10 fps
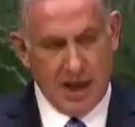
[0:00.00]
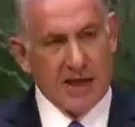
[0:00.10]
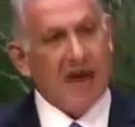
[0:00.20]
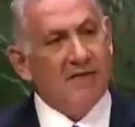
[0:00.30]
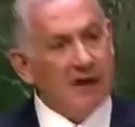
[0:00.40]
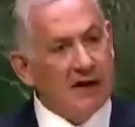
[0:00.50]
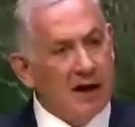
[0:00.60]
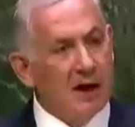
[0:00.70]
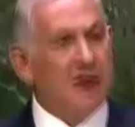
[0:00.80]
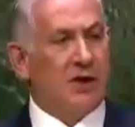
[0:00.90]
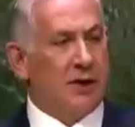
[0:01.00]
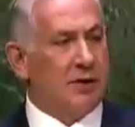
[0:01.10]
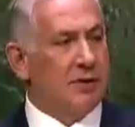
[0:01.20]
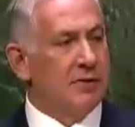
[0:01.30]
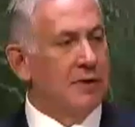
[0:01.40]
and they even kill each other
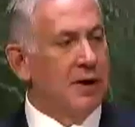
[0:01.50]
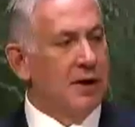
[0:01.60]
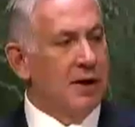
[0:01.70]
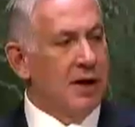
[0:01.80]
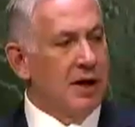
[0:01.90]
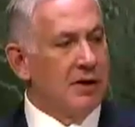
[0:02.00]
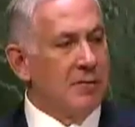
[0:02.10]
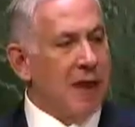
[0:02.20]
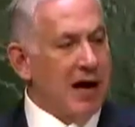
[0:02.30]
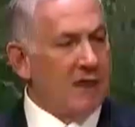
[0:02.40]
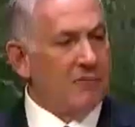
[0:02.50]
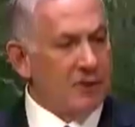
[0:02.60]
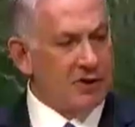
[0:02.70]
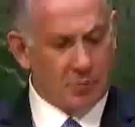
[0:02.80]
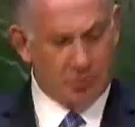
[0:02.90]
in their battle for
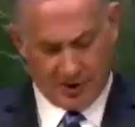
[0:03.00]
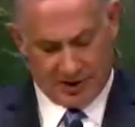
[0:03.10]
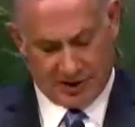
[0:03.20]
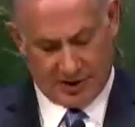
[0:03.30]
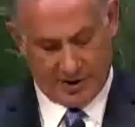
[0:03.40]
supremacy.